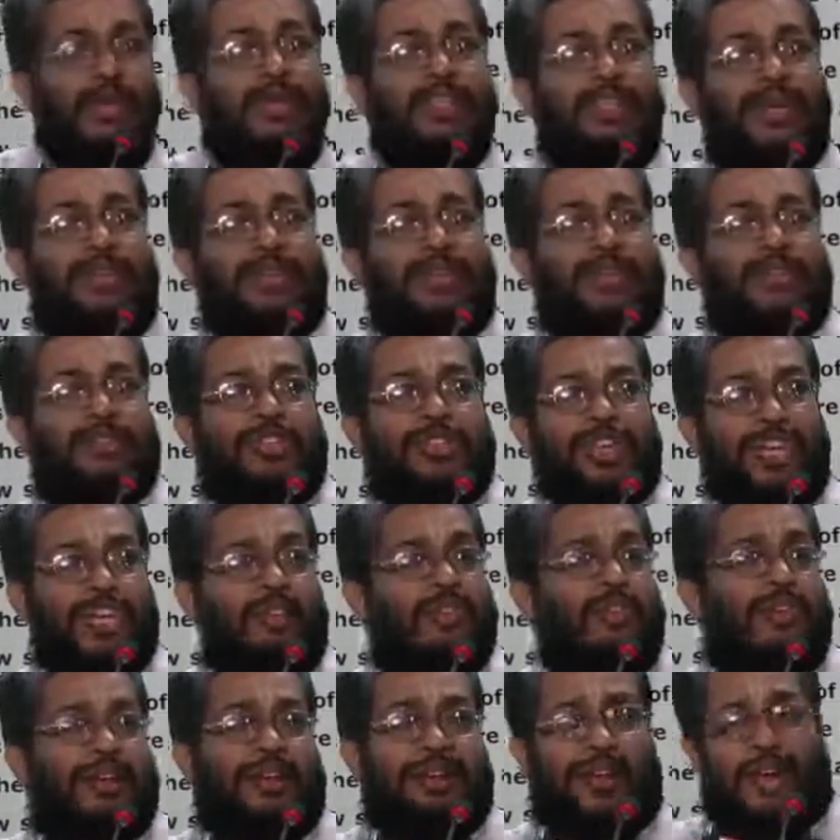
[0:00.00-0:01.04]
Suppose you
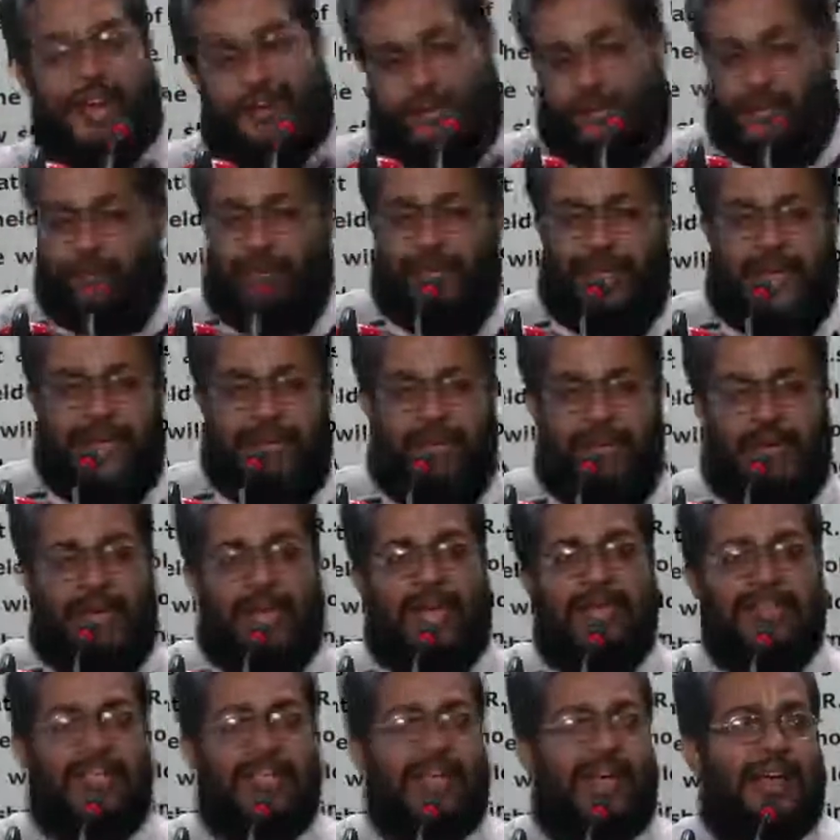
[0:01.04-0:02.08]
give that right to me.
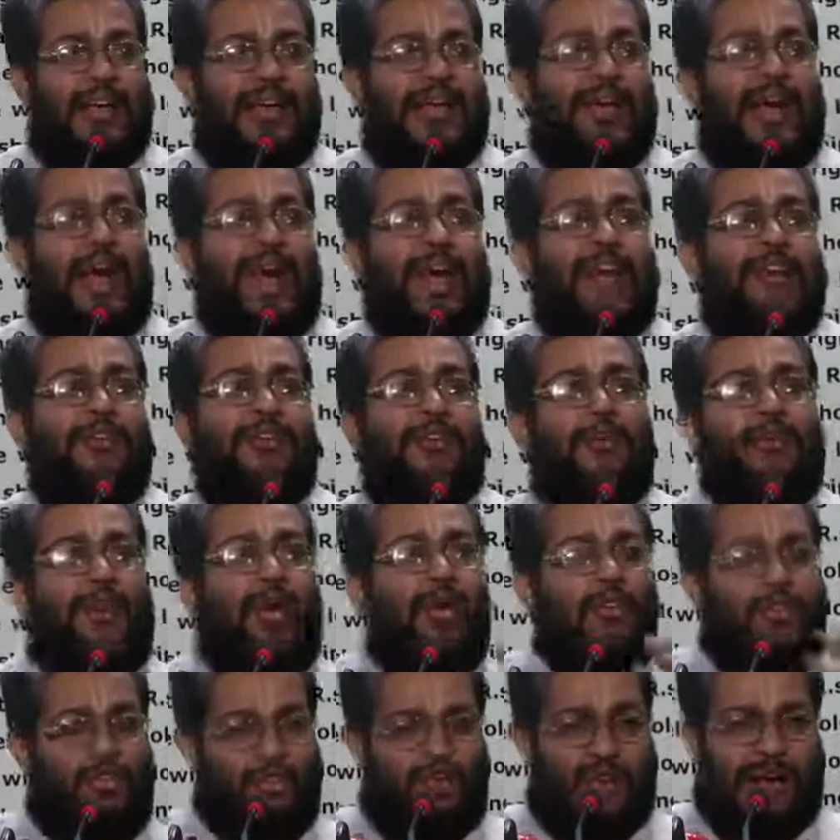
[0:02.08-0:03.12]
Okay, sir, I don't
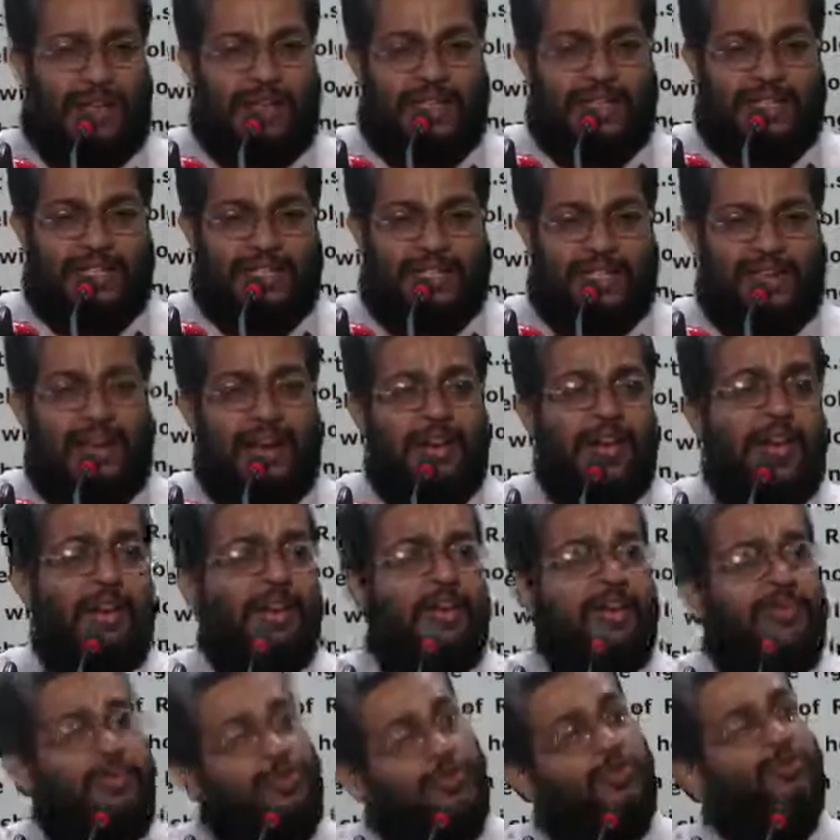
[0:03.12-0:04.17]
want to buy that share.
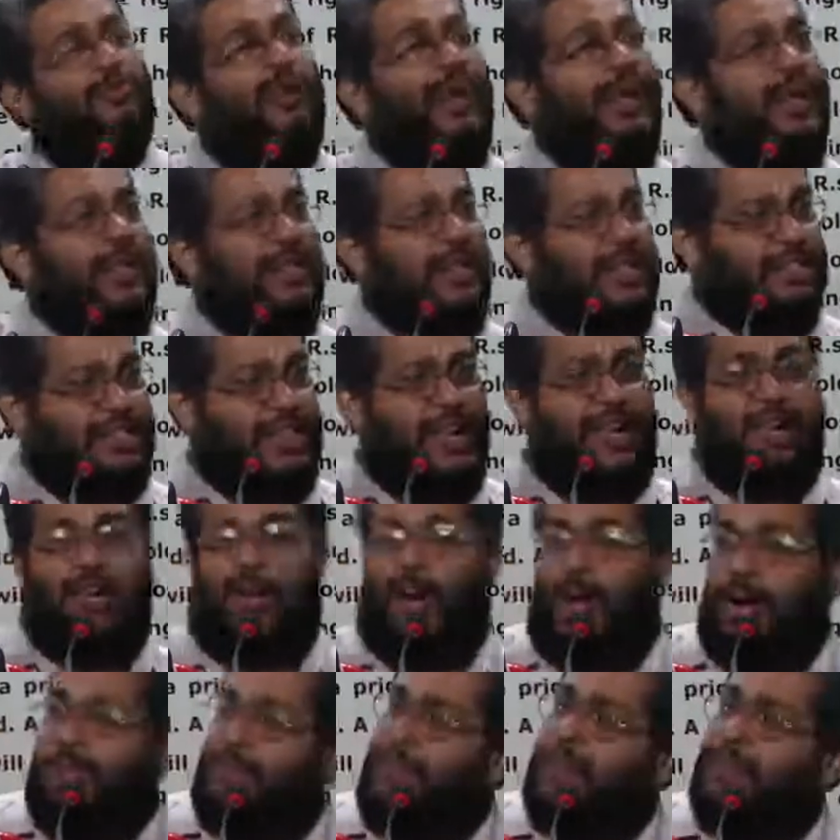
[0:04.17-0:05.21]
You buy the share
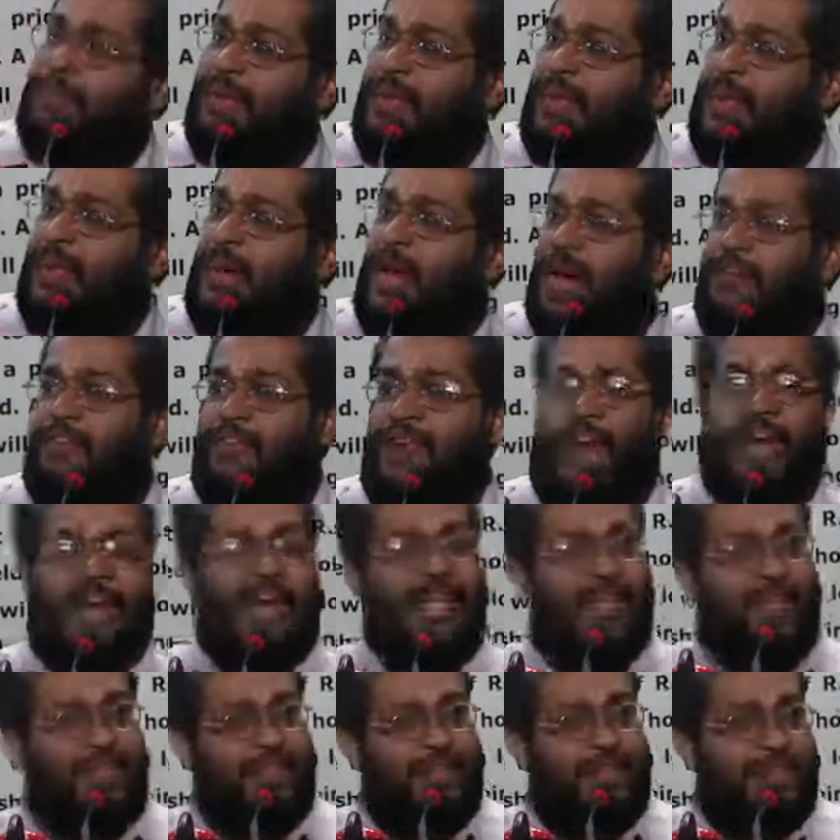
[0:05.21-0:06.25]
on my behalf. I'll
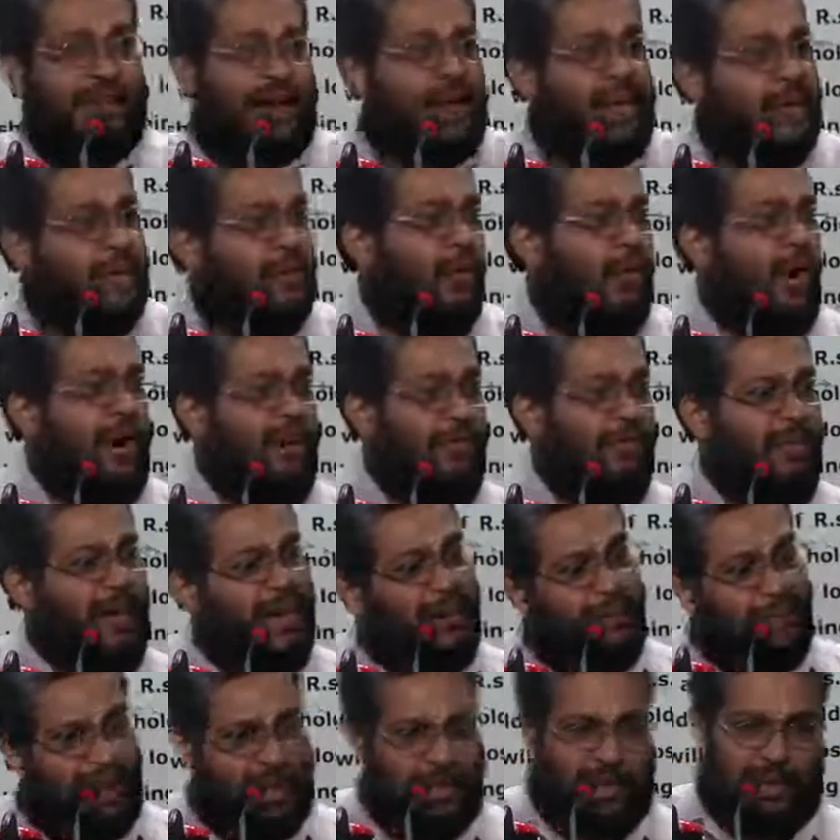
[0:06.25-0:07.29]
give you the right to what?
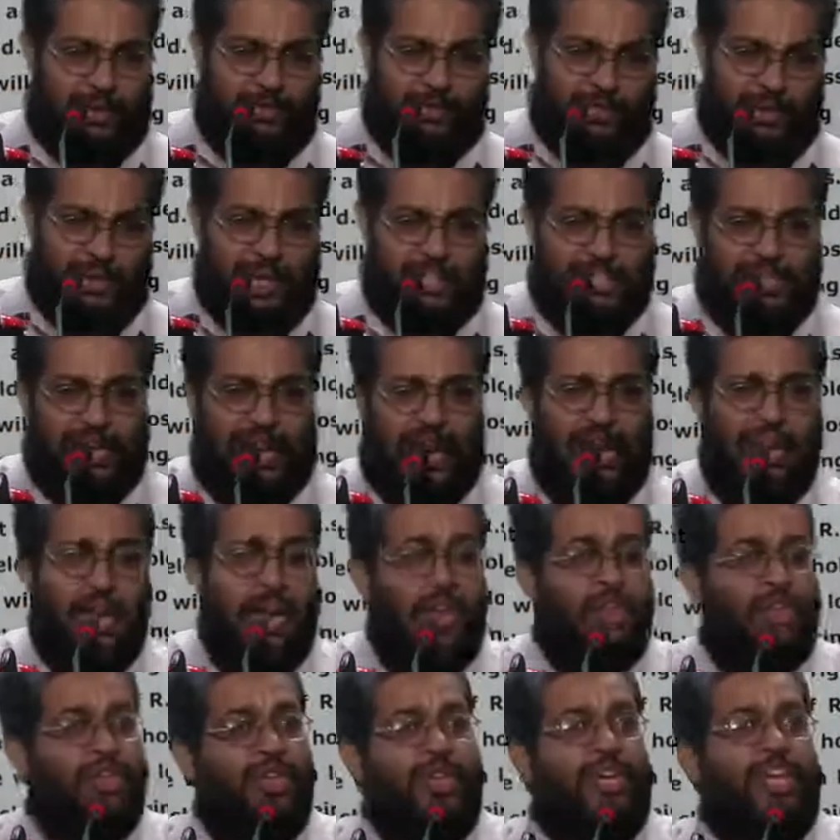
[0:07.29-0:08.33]
Buy my company share.
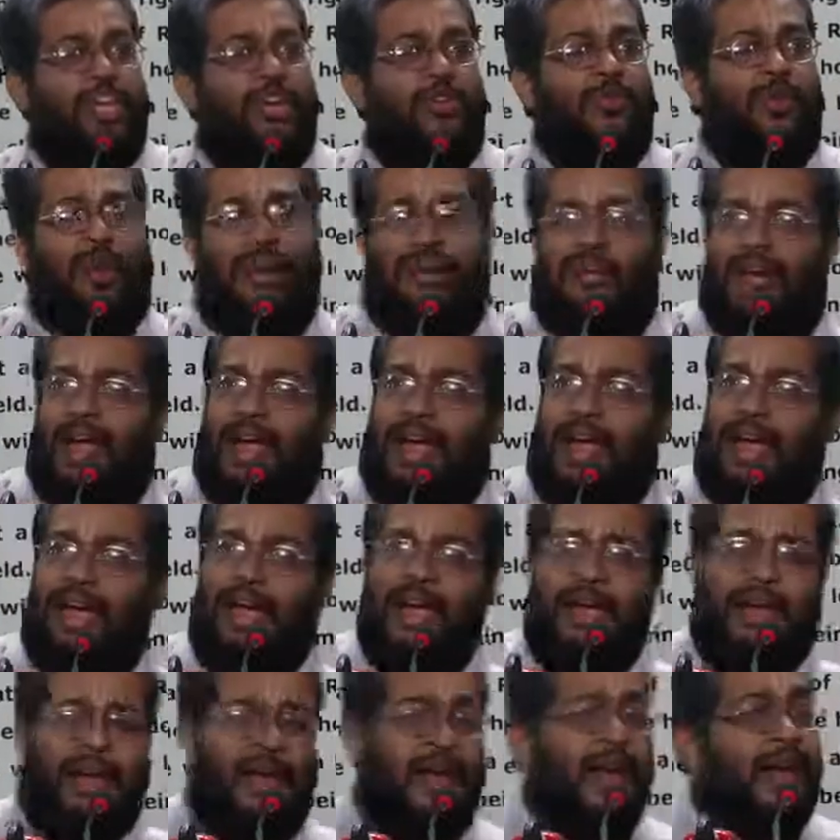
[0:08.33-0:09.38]
You give one
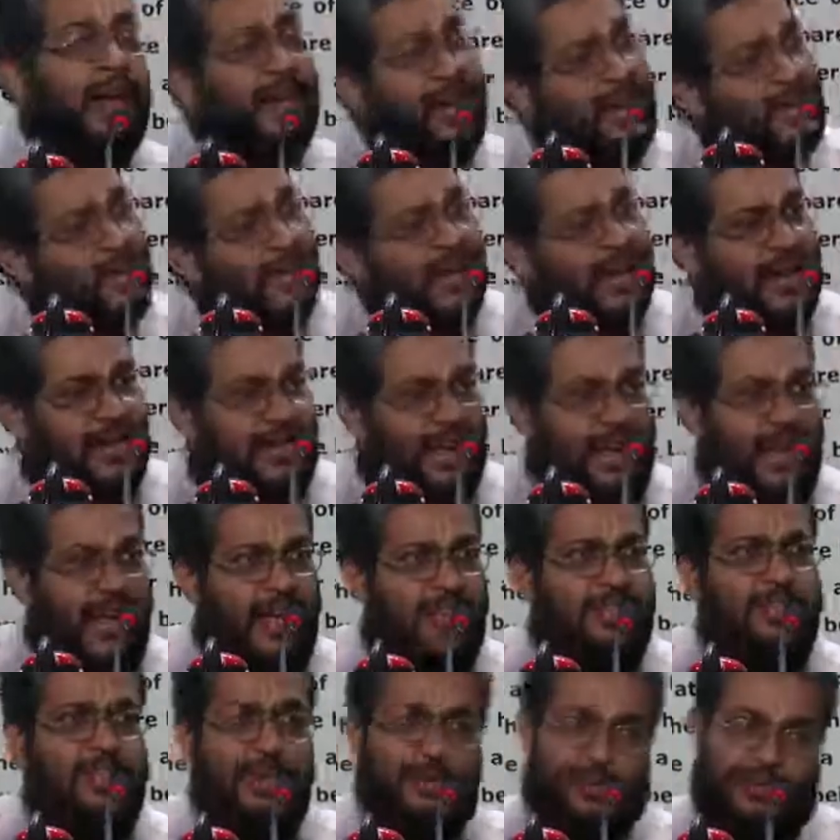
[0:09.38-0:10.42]
right. In that
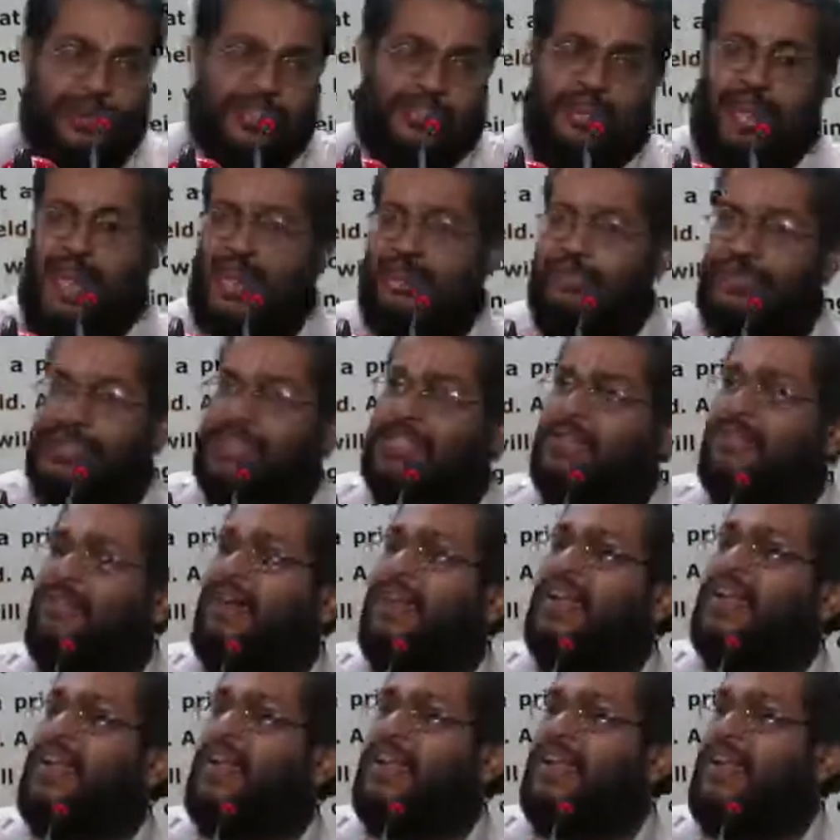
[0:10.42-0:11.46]
case, you will charge me some
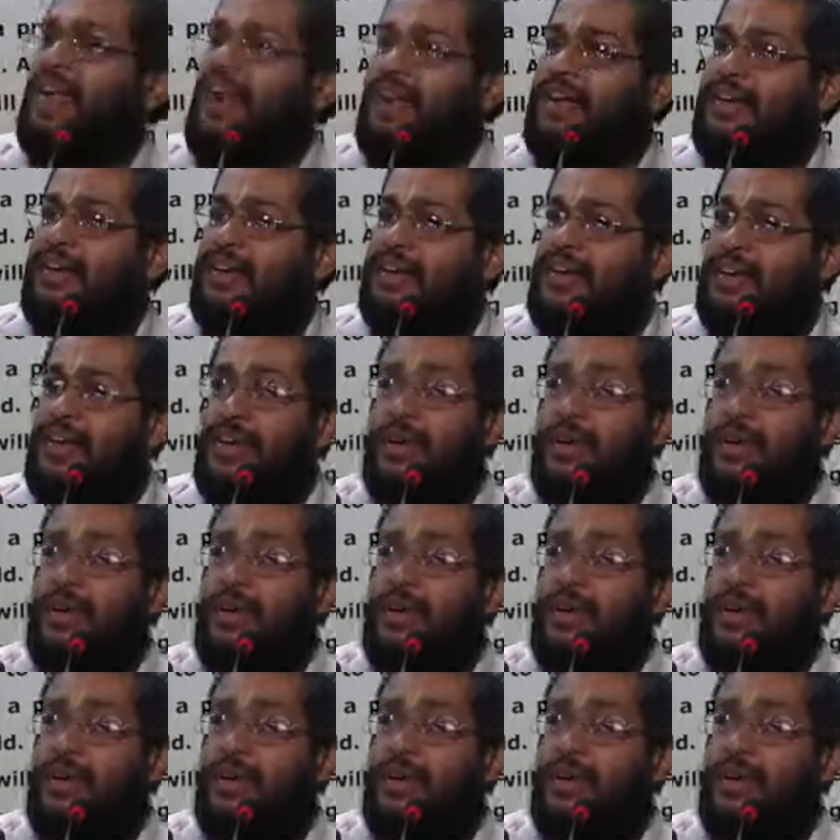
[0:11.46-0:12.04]
money or not?